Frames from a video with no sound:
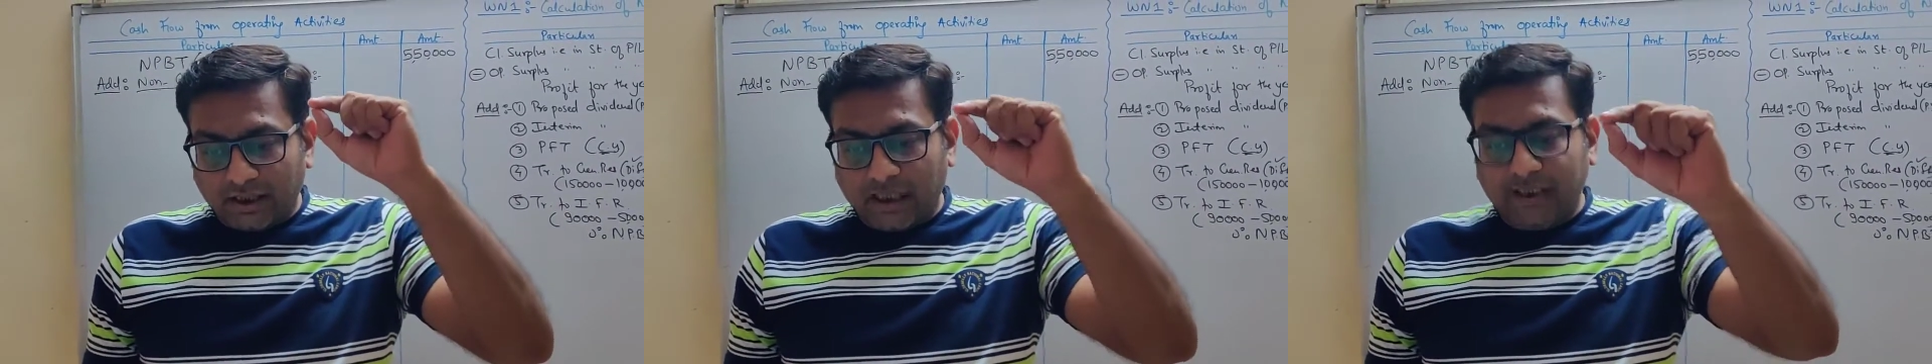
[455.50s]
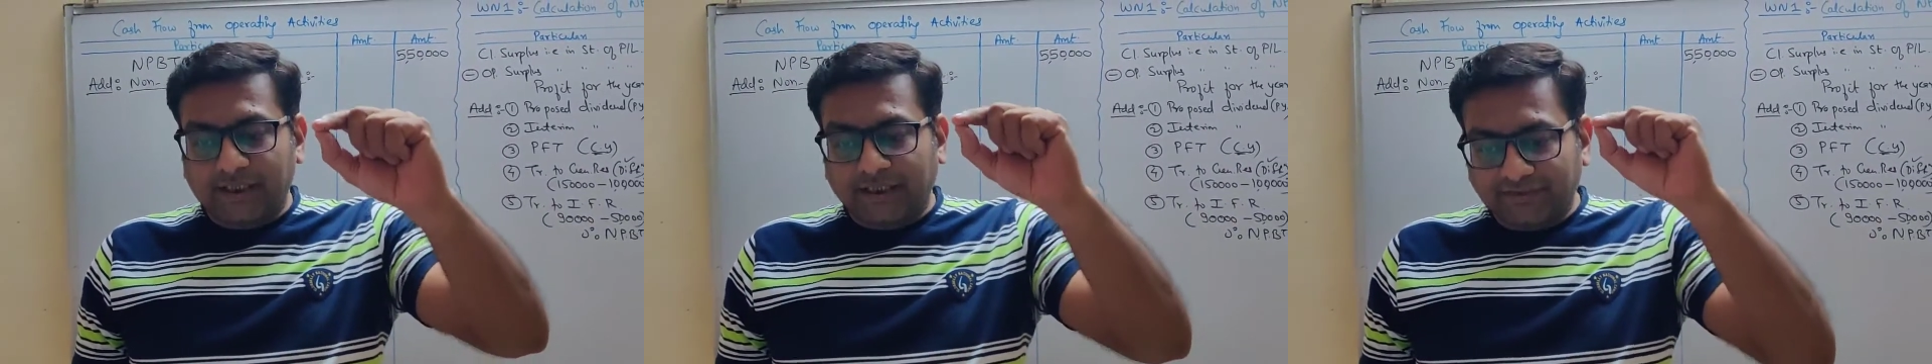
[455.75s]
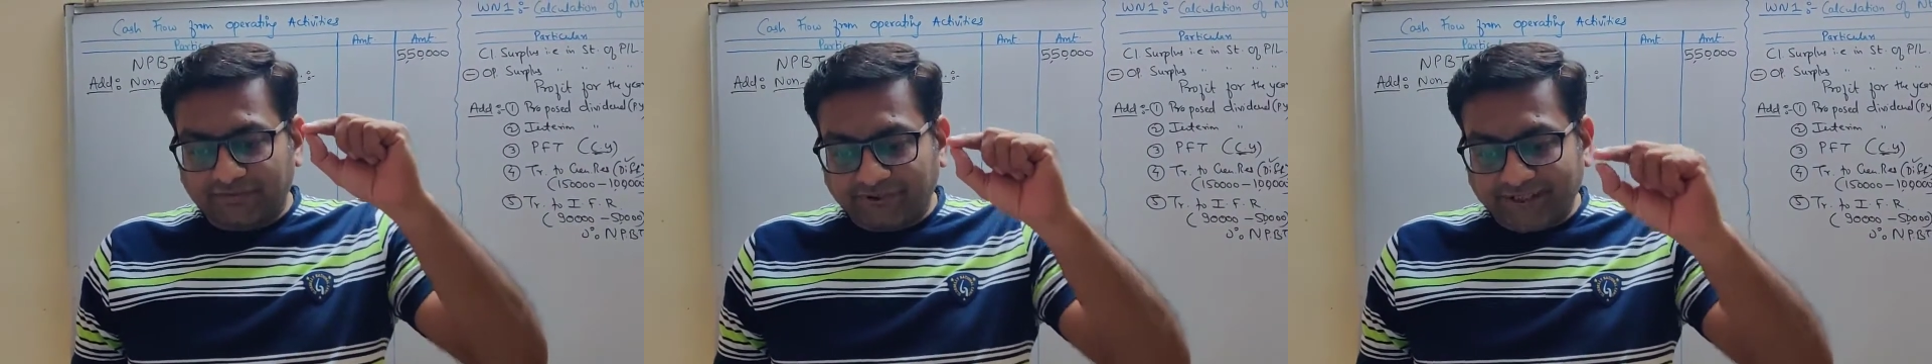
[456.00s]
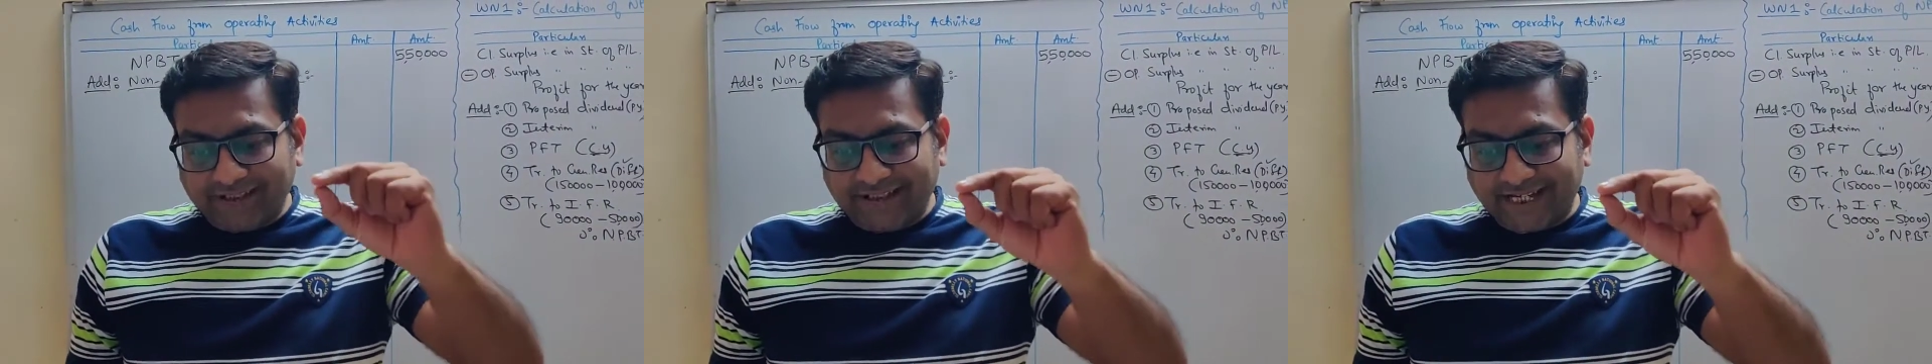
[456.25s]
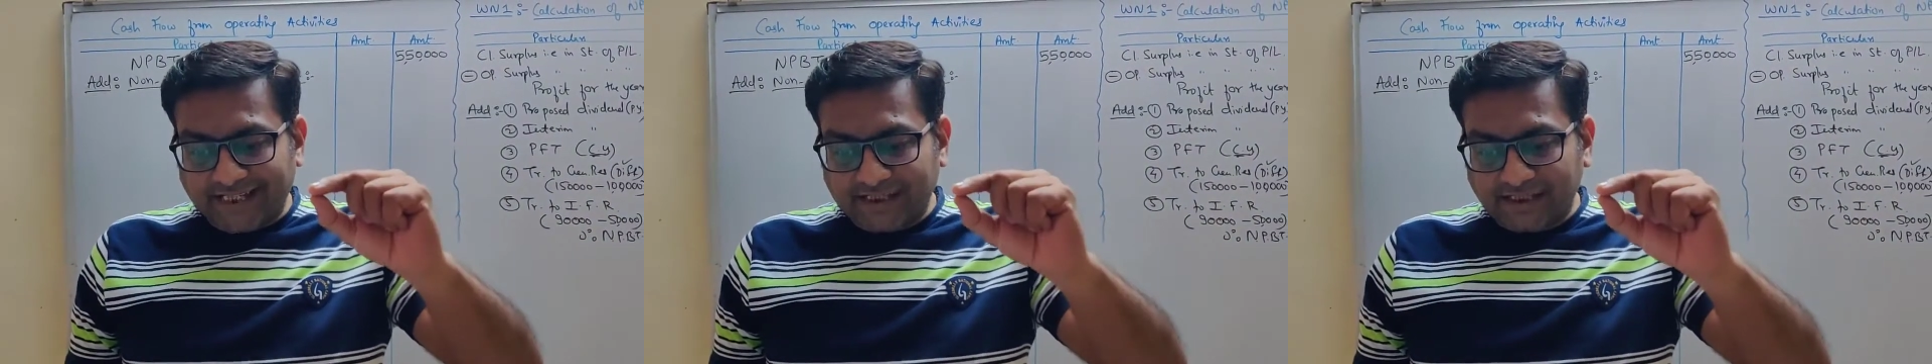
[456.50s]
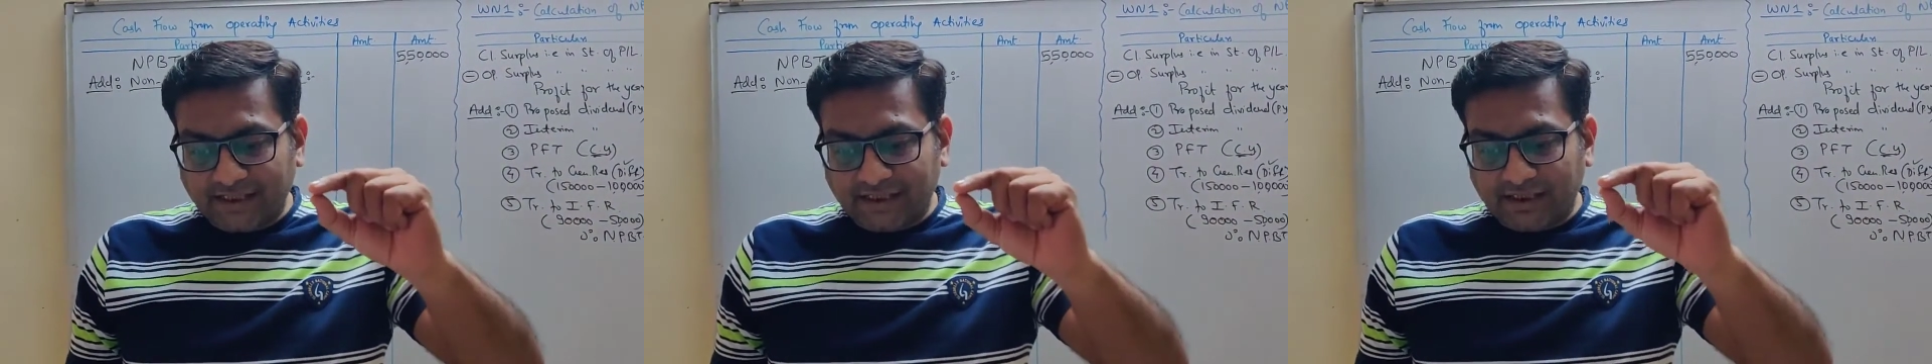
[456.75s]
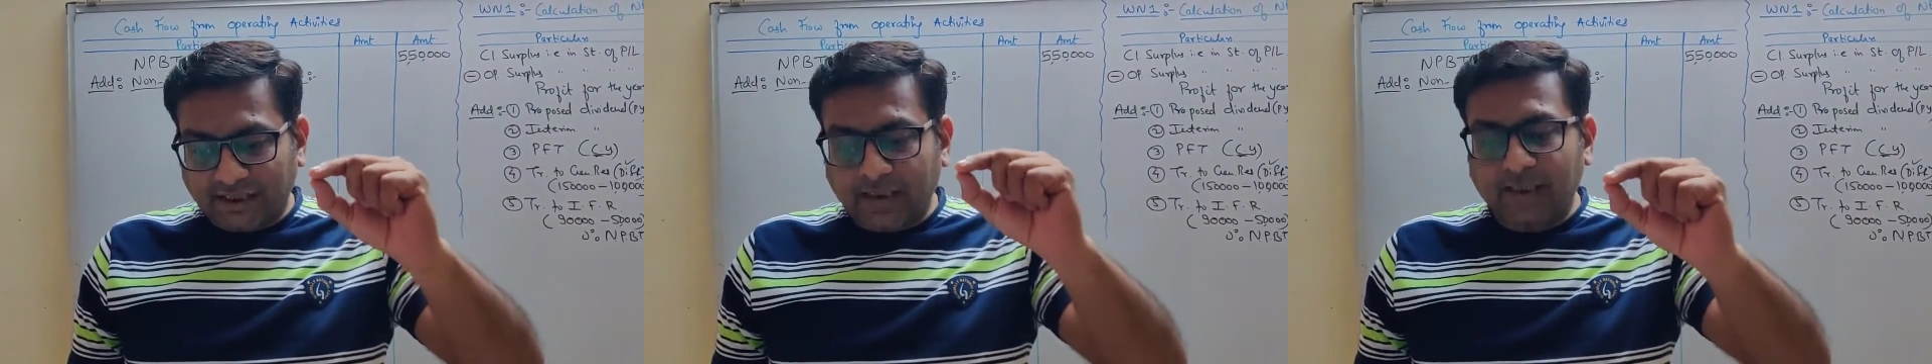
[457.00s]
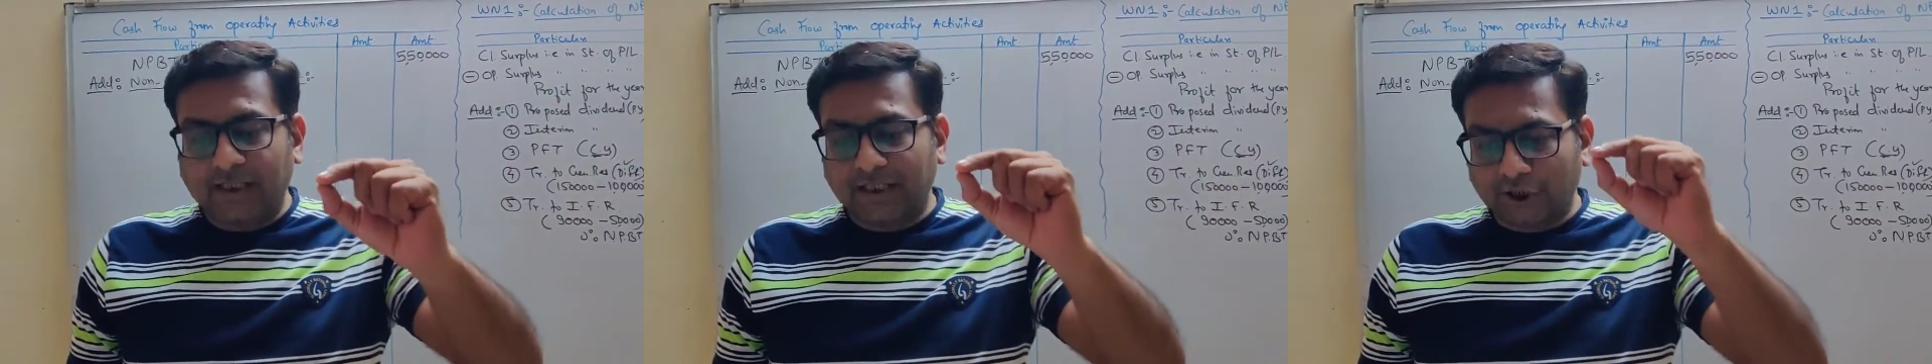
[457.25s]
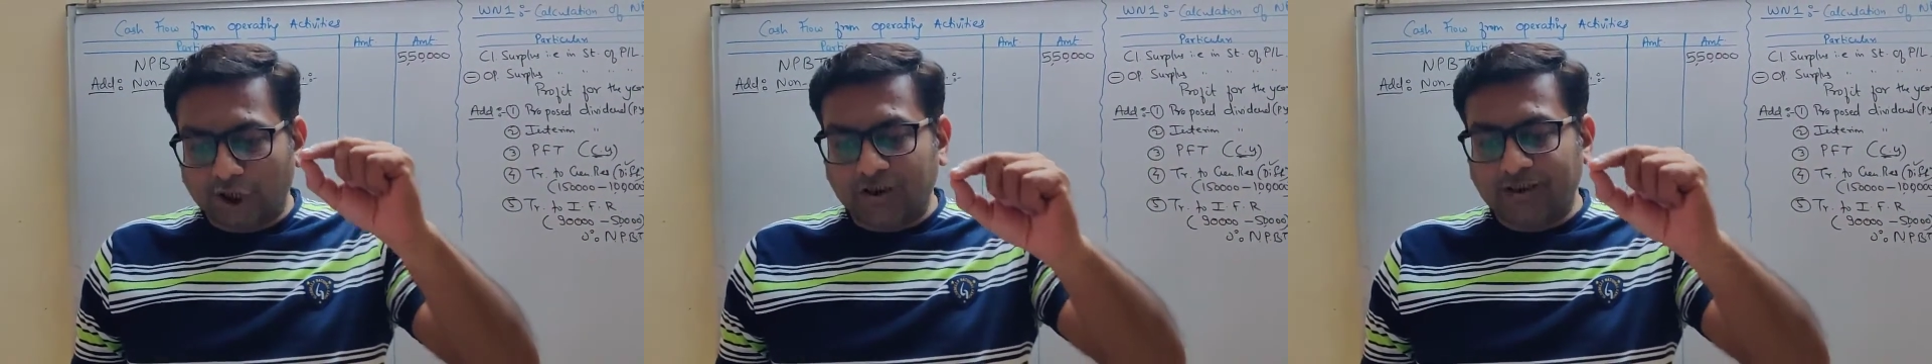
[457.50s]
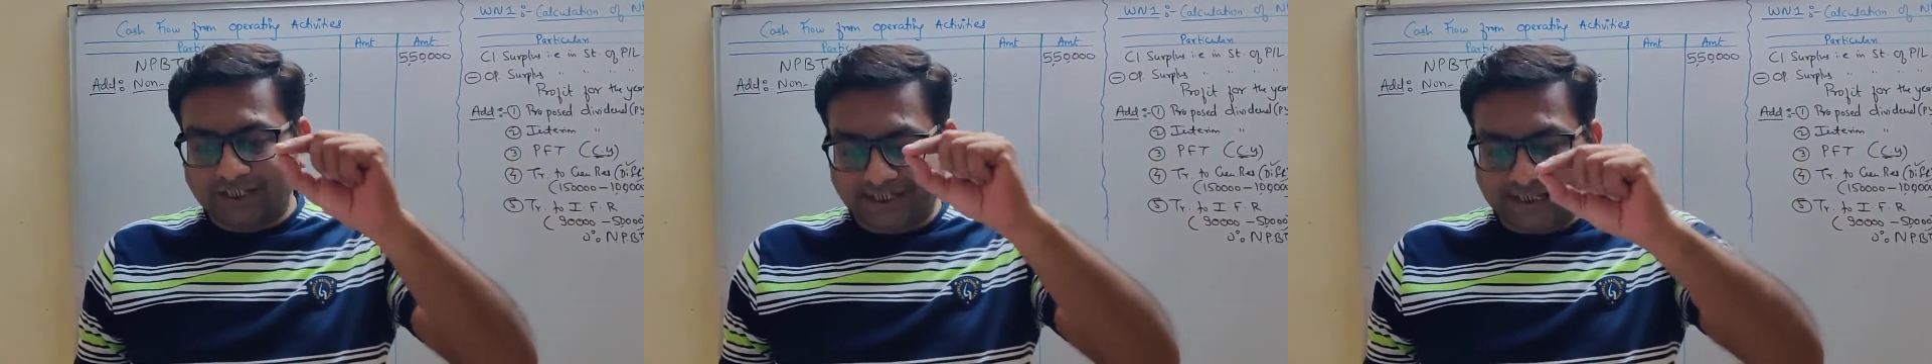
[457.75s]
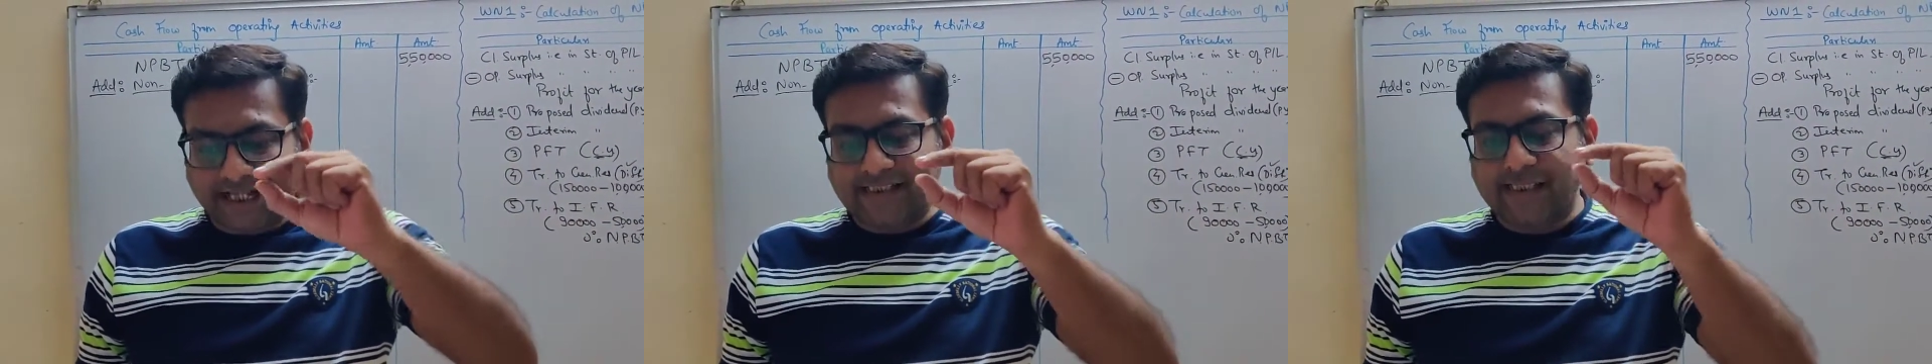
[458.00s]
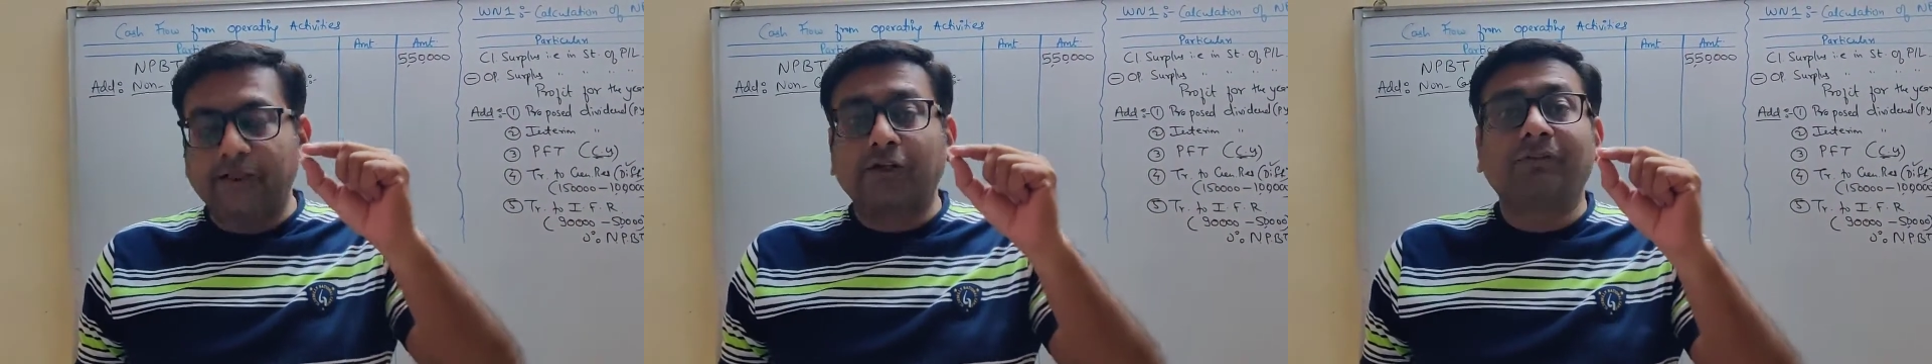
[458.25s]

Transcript: Under fixed asset, under non-current asset,